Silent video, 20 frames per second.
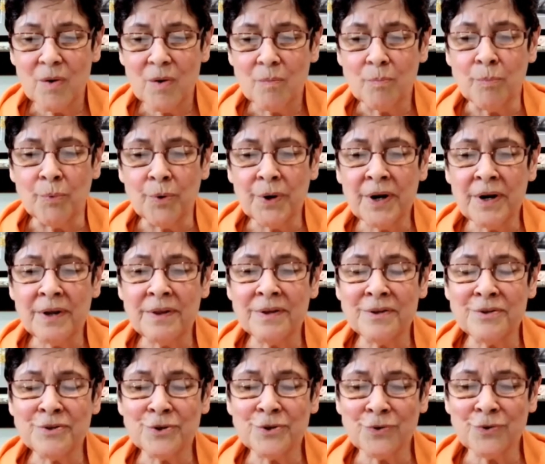Breathe
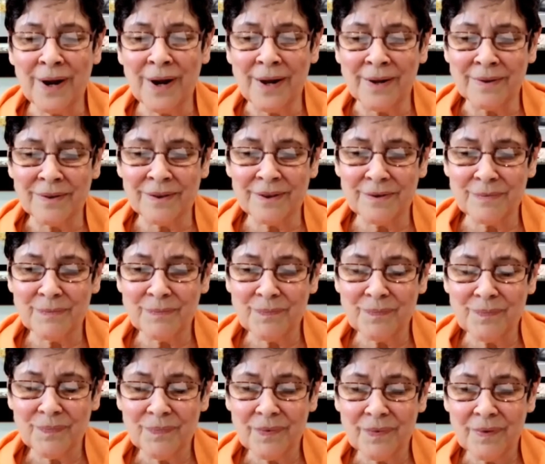in strength
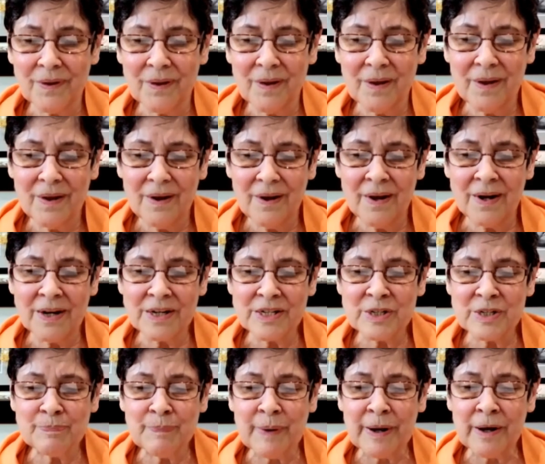and
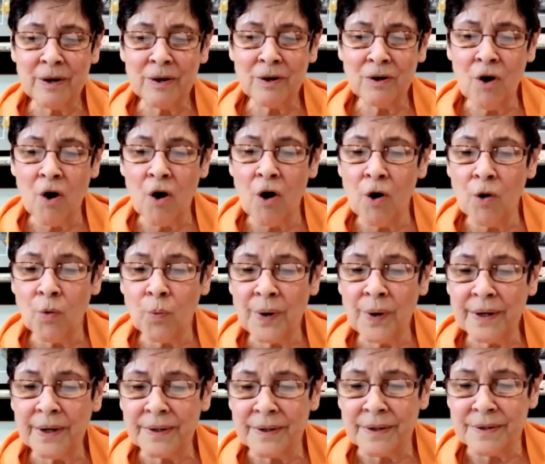expel all
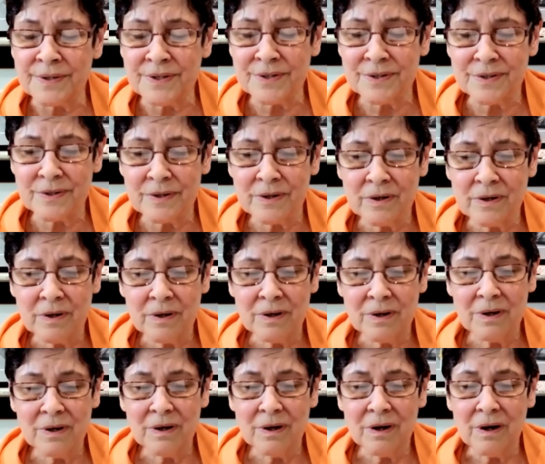weakness,
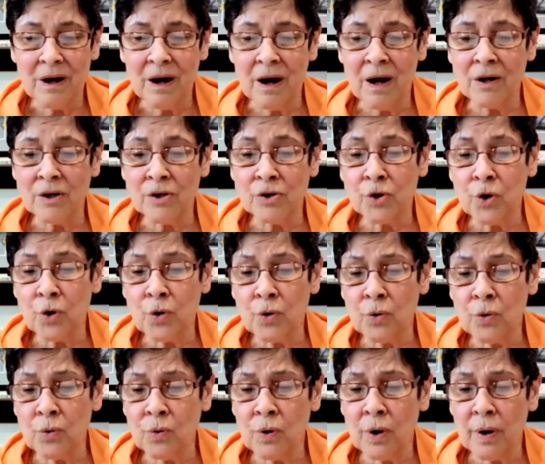all
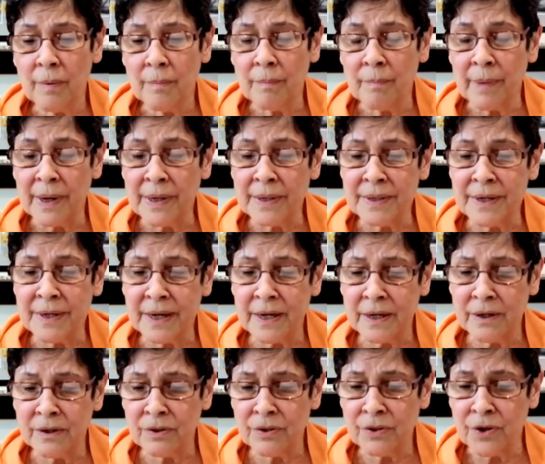low,
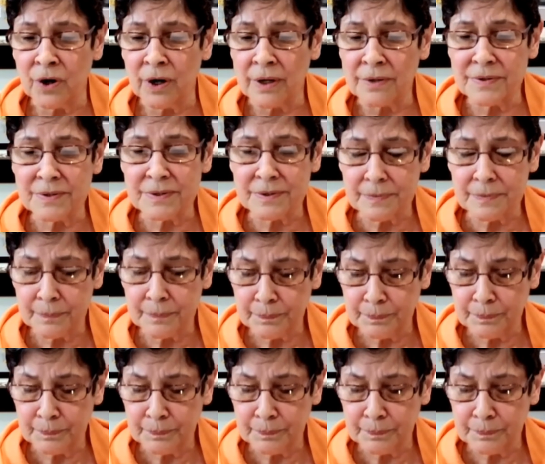mundane thoughts.